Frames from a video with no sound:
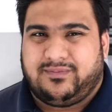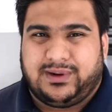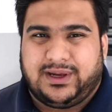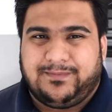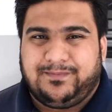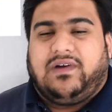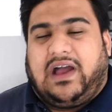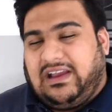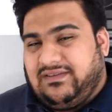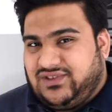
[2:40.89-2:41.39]

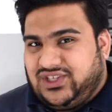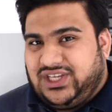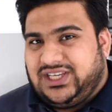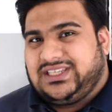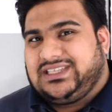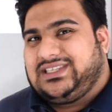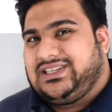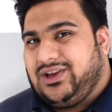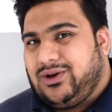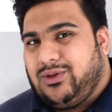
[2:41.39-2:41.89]
But 5G
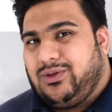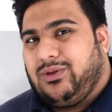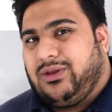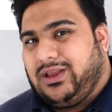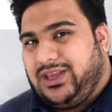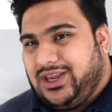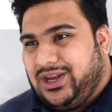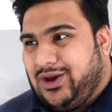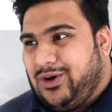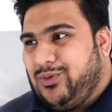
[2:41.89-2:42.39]
is still,
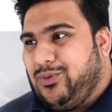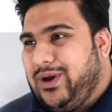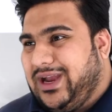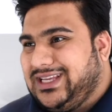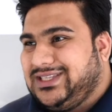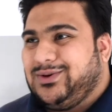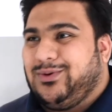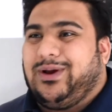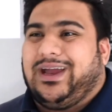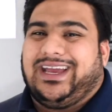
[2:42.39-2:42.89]
you know,
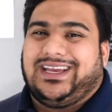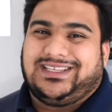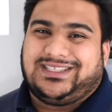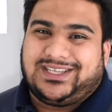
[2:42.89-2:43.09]
ways away,